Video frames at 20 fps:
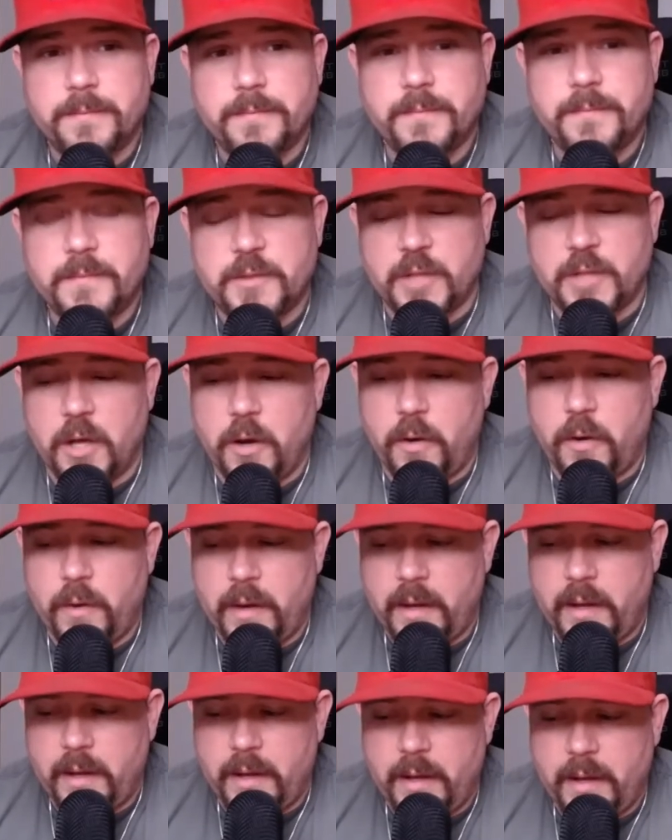
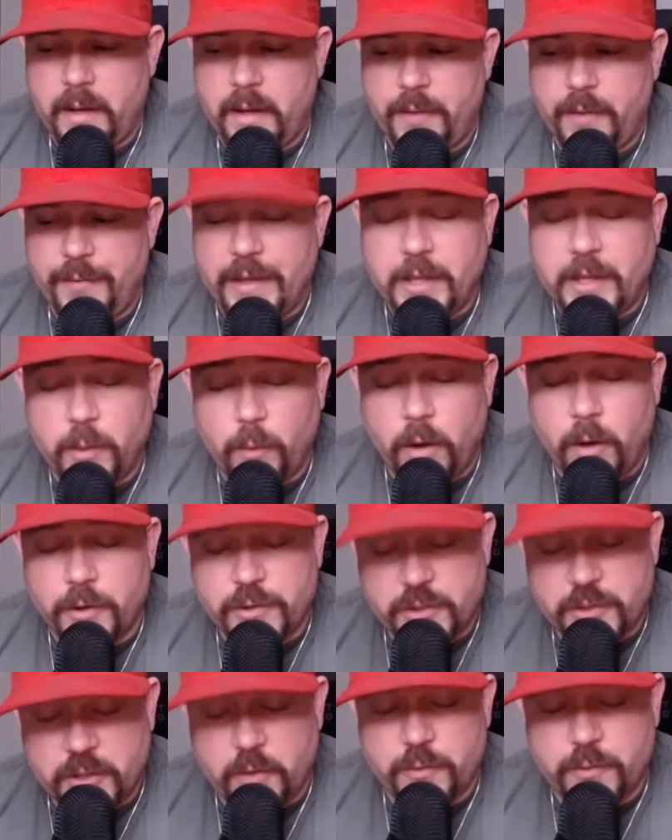So thank you all
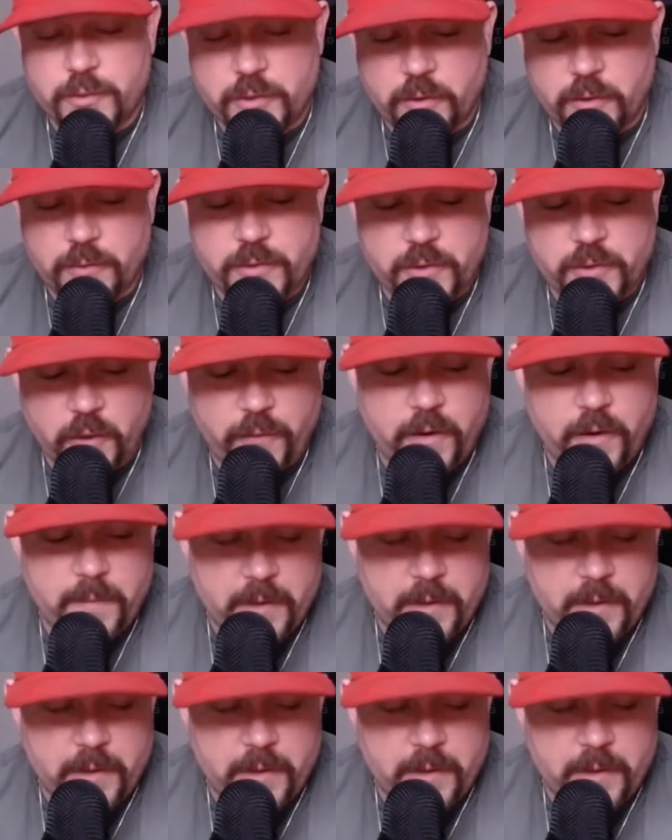so very much.